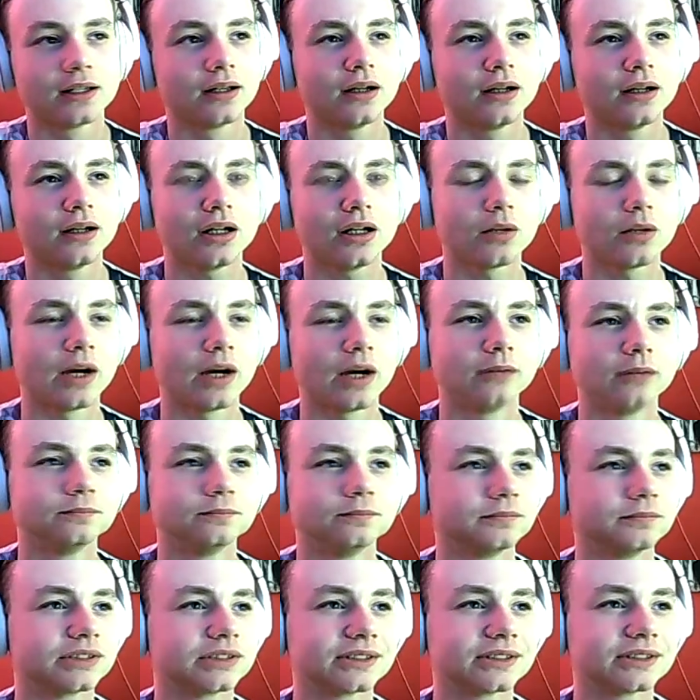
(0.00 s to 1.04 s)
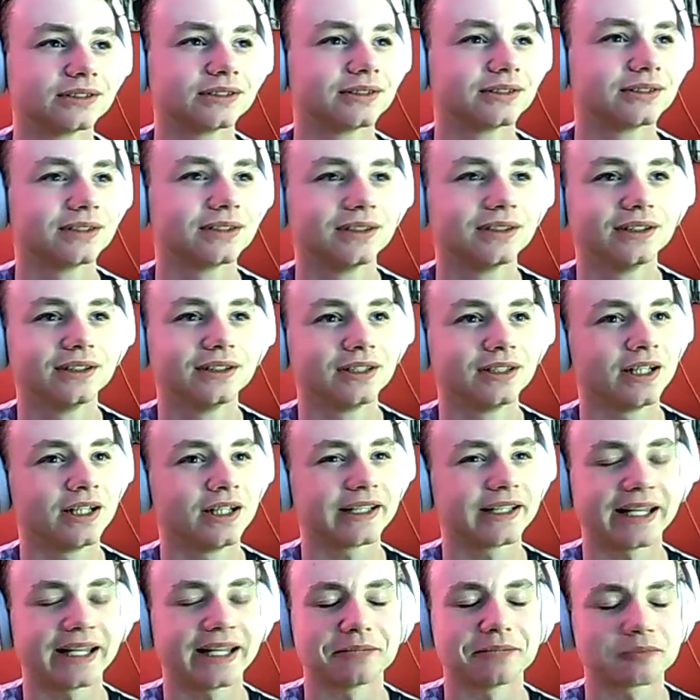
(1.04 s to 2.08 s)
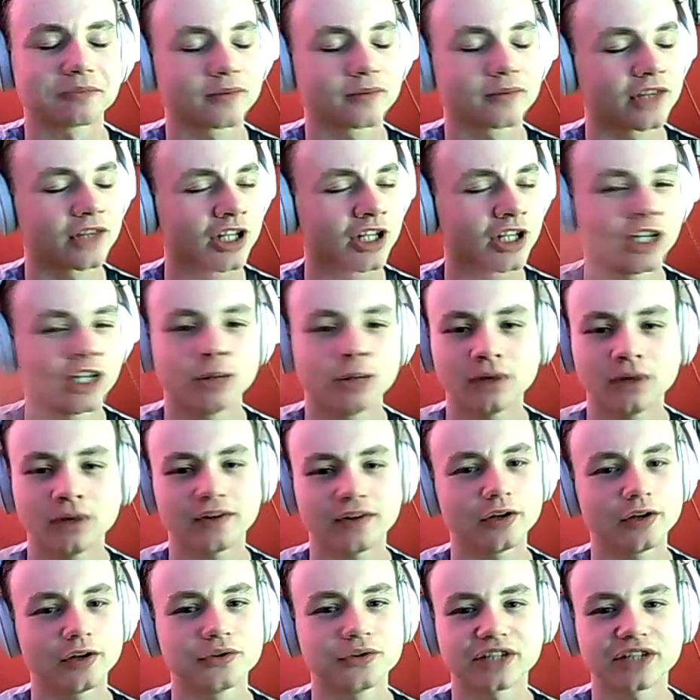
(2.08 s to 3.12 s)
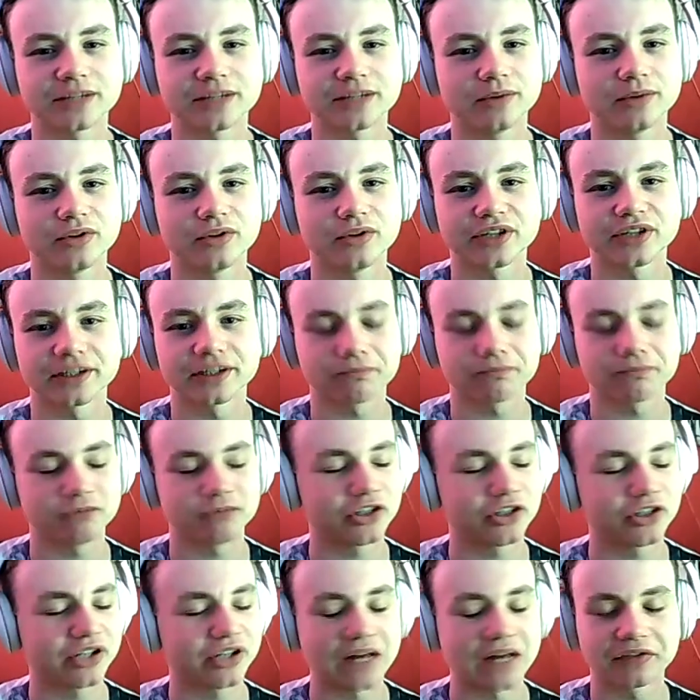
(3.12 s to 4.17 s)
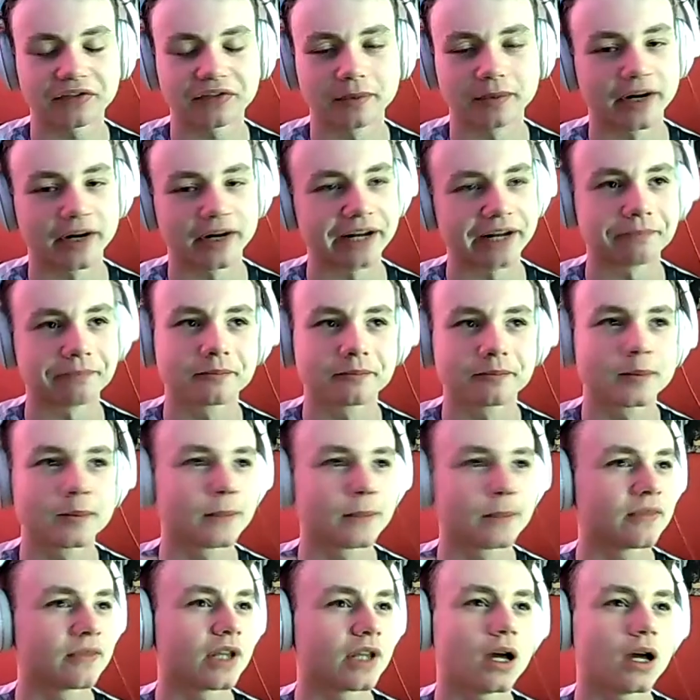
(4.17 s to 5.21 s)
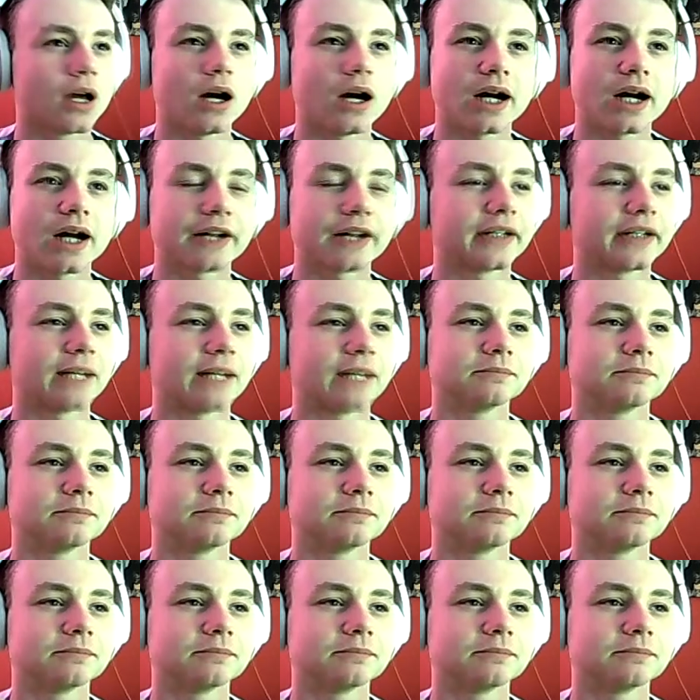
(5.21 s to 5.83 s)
Oh well. Again, whoever owns this music, you can have the money. I don't care.